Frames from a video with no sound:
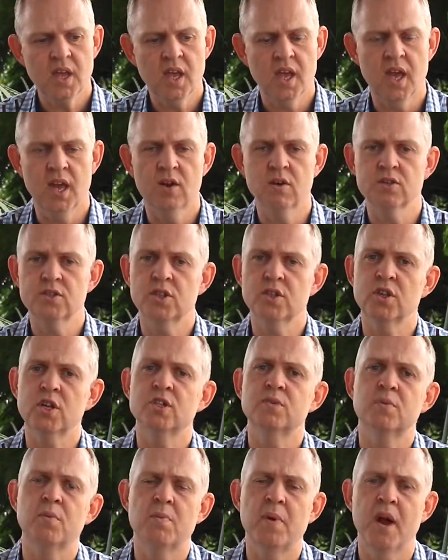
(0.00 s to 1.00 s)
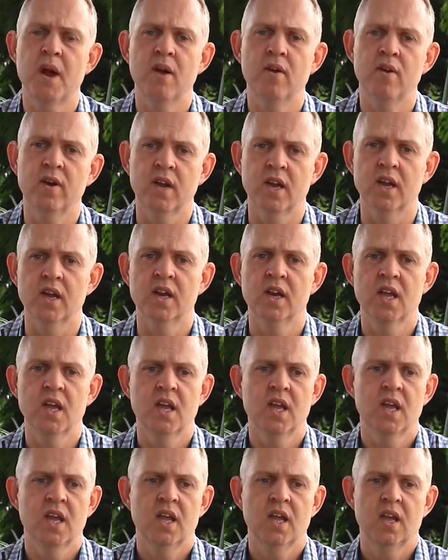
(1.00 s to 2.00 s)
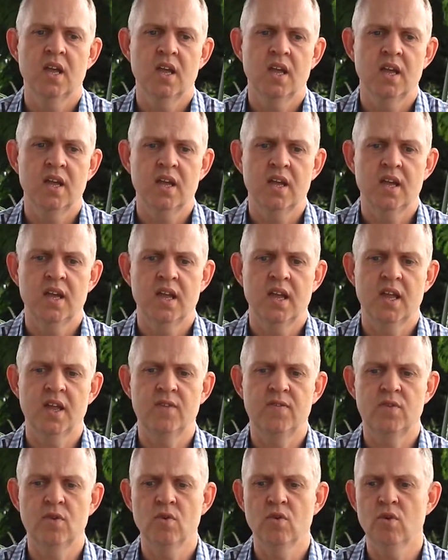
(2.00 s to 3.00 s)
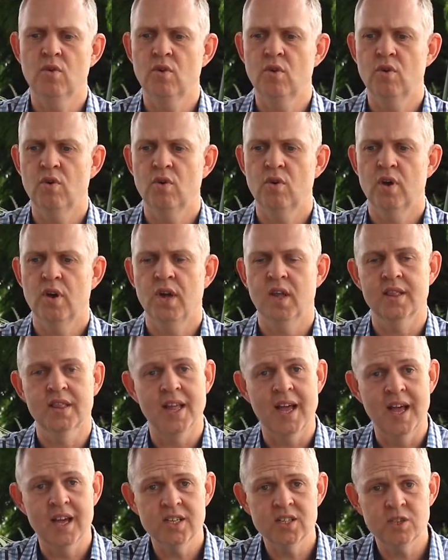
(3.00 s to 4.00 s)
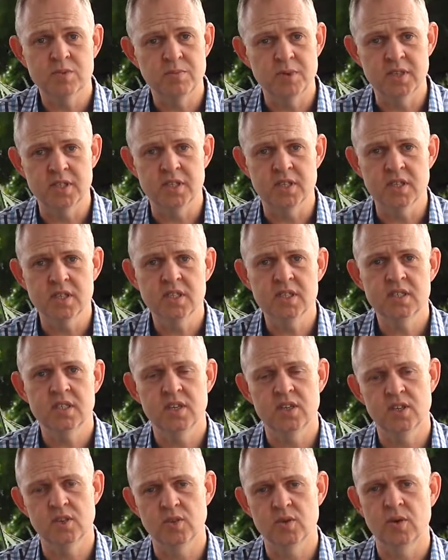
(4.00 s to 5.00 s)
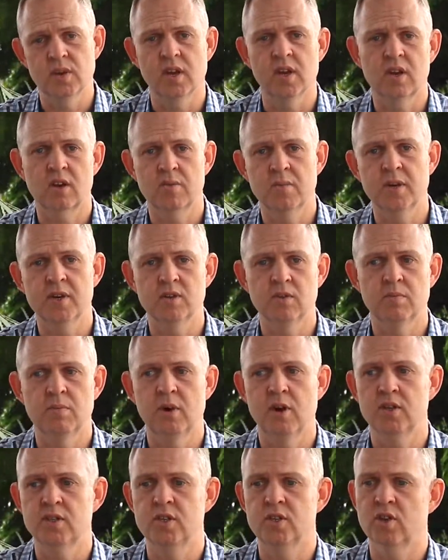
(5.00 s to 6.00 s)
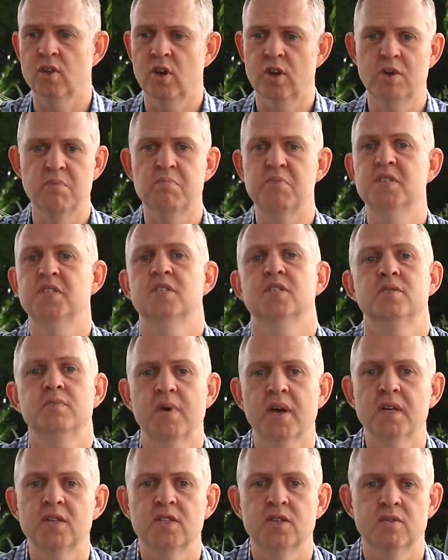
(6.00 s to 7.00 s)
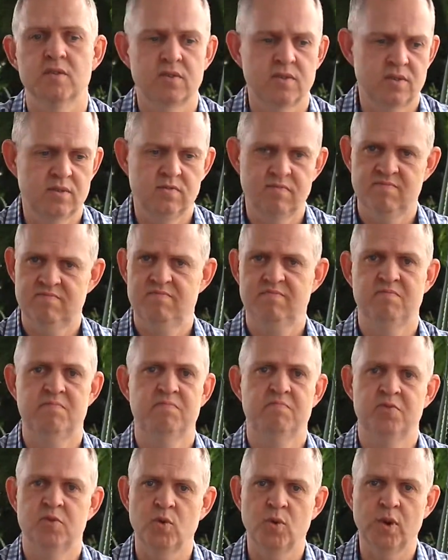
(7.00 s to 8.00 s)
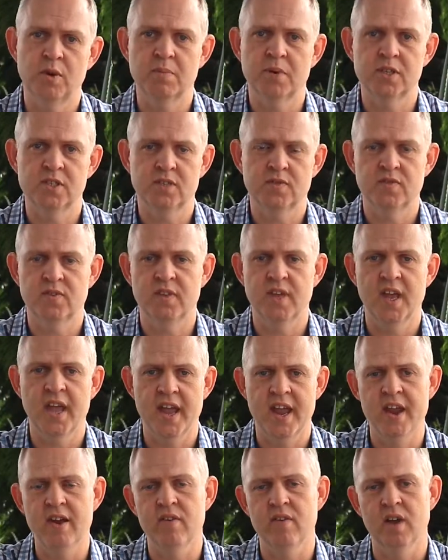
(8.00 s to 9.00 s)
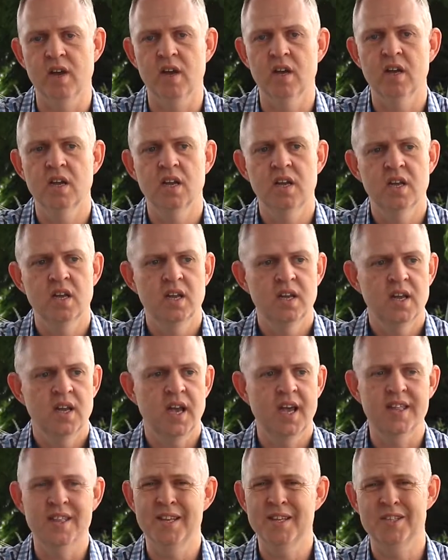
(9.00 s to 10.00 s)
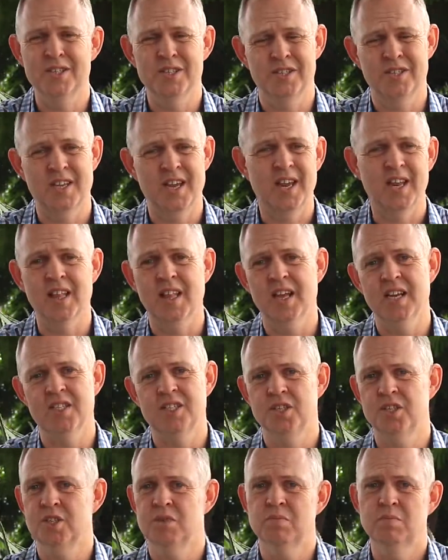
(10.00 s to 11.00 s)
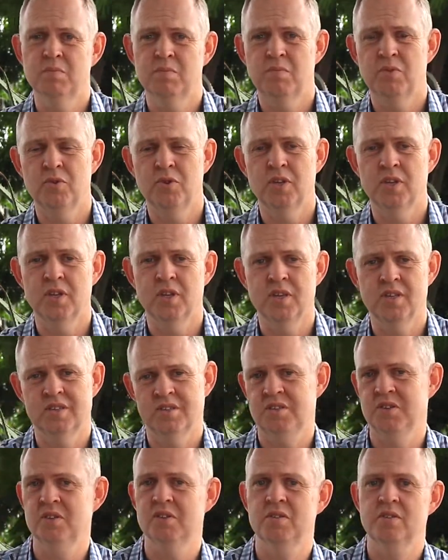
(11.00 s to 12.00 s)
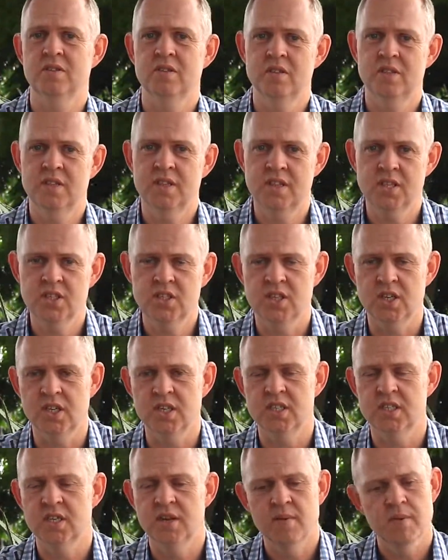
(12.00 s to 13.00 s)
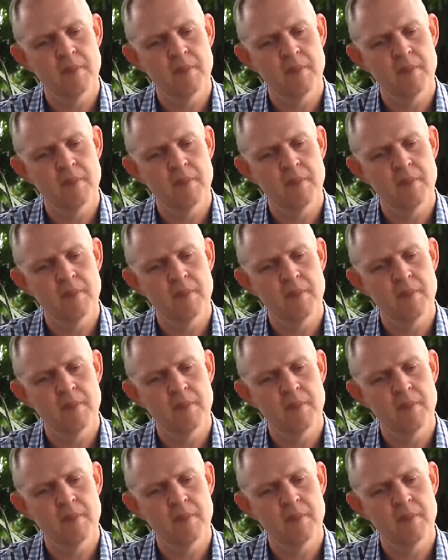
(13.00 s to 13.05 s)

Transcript: And also those preparing it. If you're a larger business and you're doing an incremental approach and you've got a business manager doing a budget for their area and they're just getting last year's and putting it into this year's,